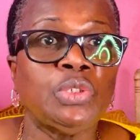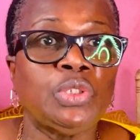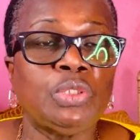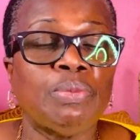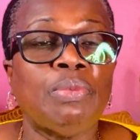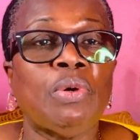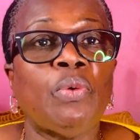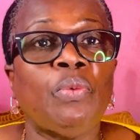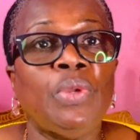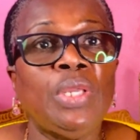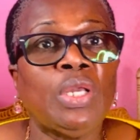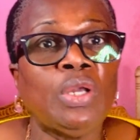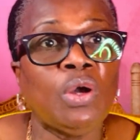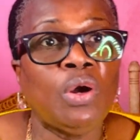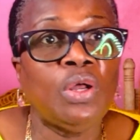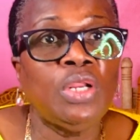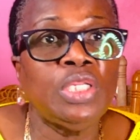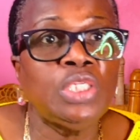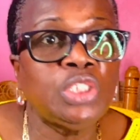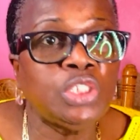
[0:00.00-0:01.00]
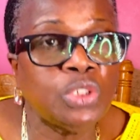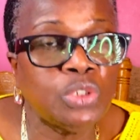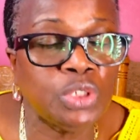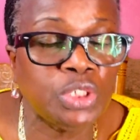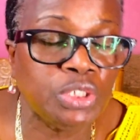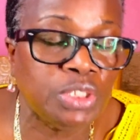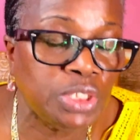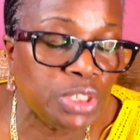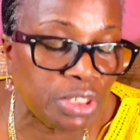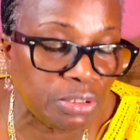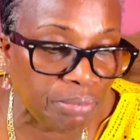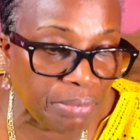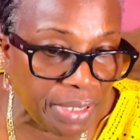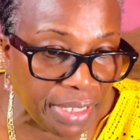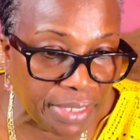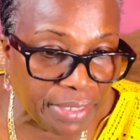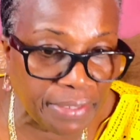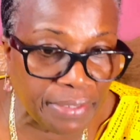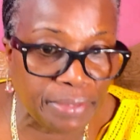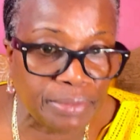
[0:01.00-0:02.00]
but we call it chocho in
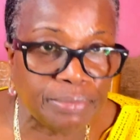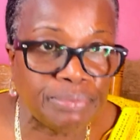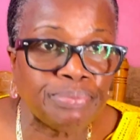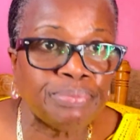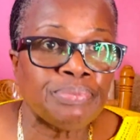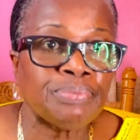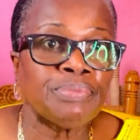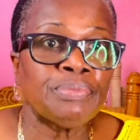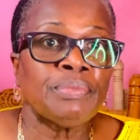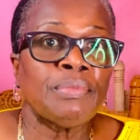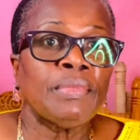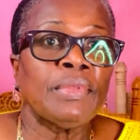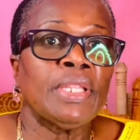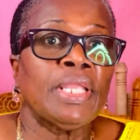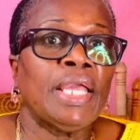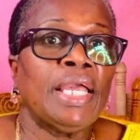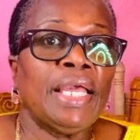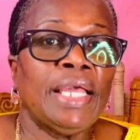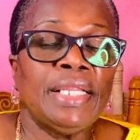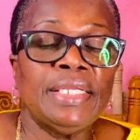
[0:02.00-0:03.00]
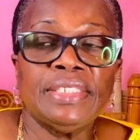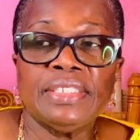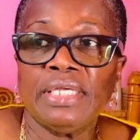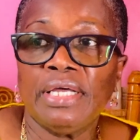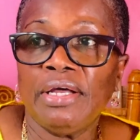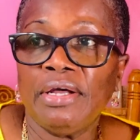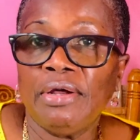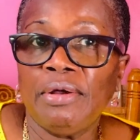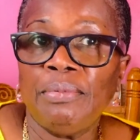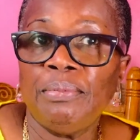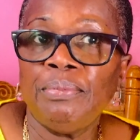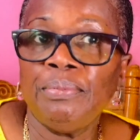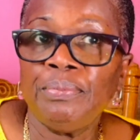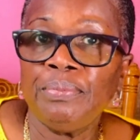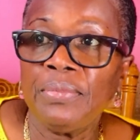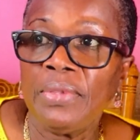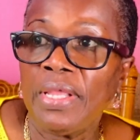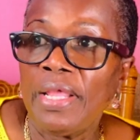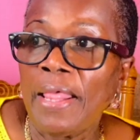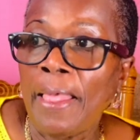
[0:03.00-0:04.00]
Jamaica, and
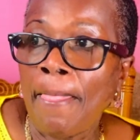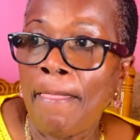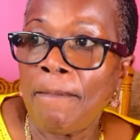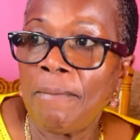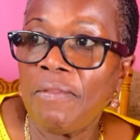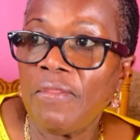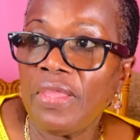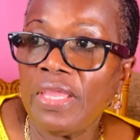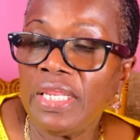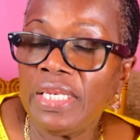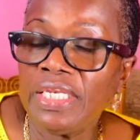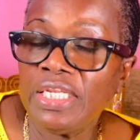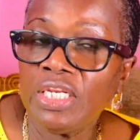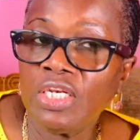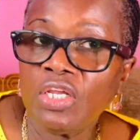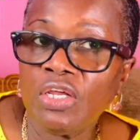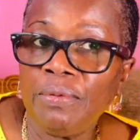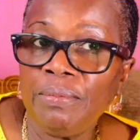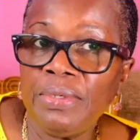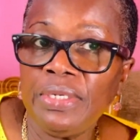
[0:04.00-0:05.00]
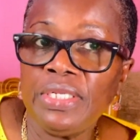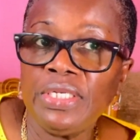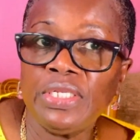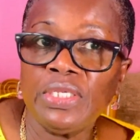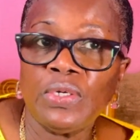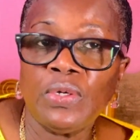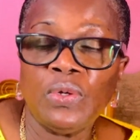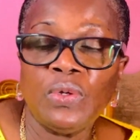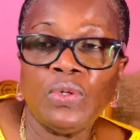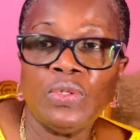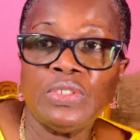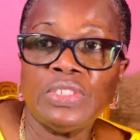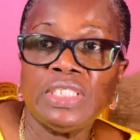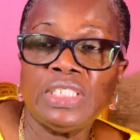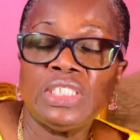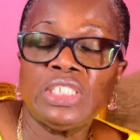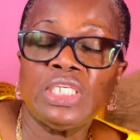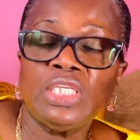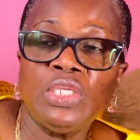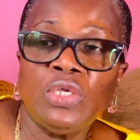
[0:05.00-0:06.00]
the Indian community calls it
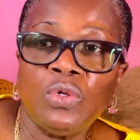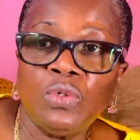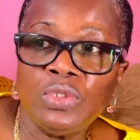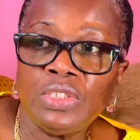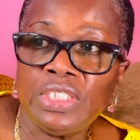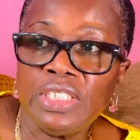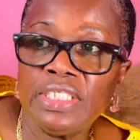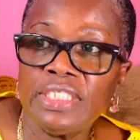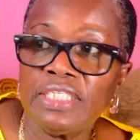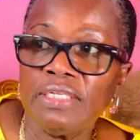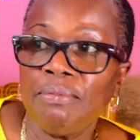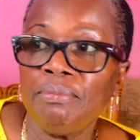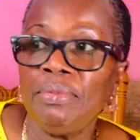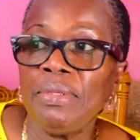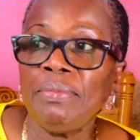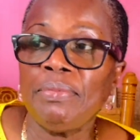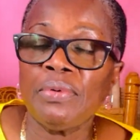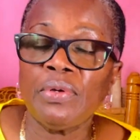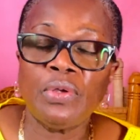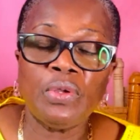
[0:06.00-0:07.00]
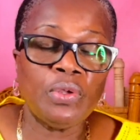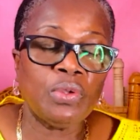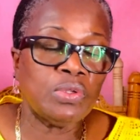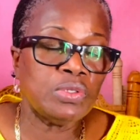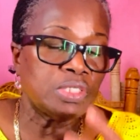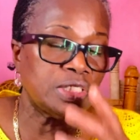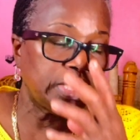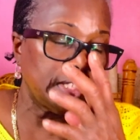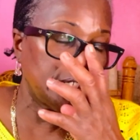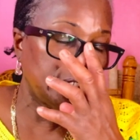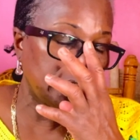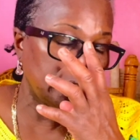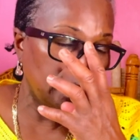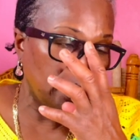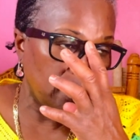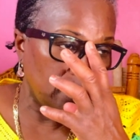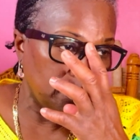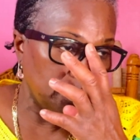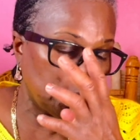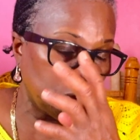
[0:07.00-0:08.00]
chayote. Some people calls it
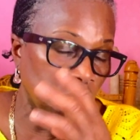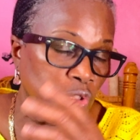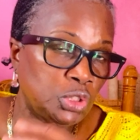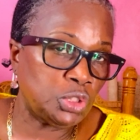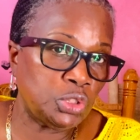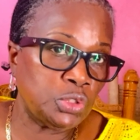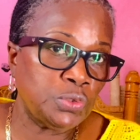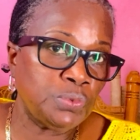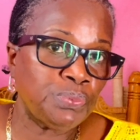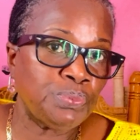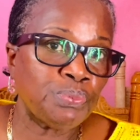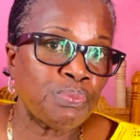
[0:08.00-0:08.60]
chuchu,